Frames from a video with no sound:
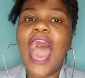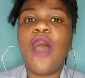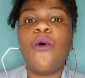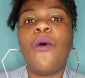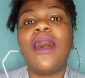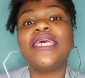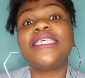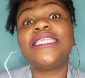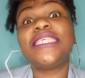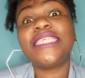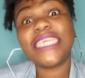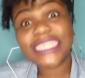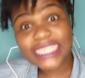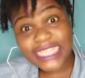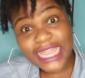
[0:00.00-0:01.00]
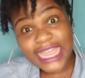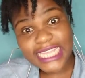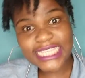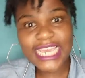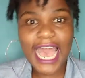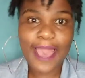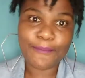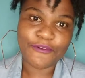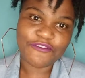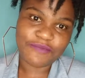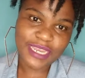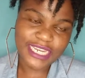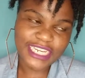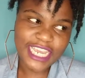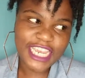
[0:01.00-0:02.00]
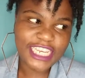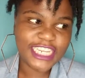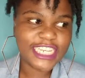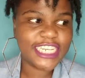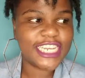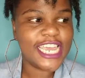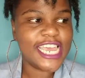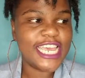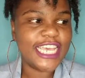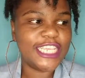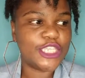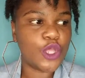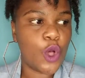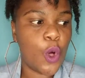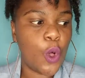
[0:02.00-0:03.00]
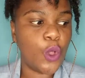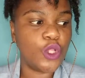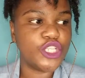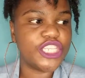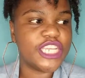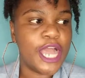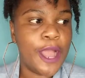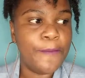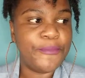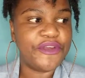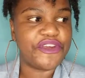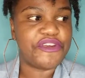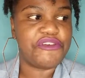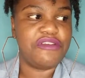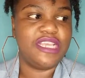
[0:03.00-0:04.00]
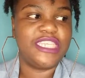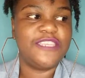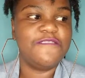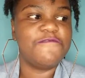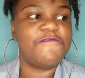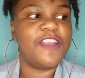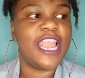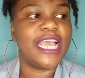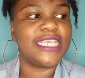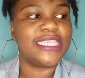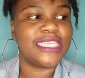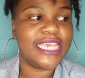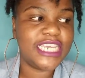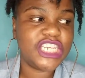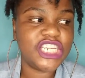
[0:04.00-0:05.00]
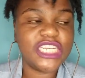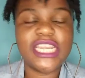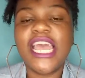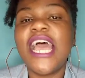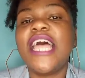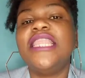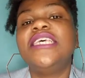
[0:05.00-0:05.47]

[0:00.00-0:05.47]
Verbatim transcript: Our sixth type of meditation is called progressive relaxation.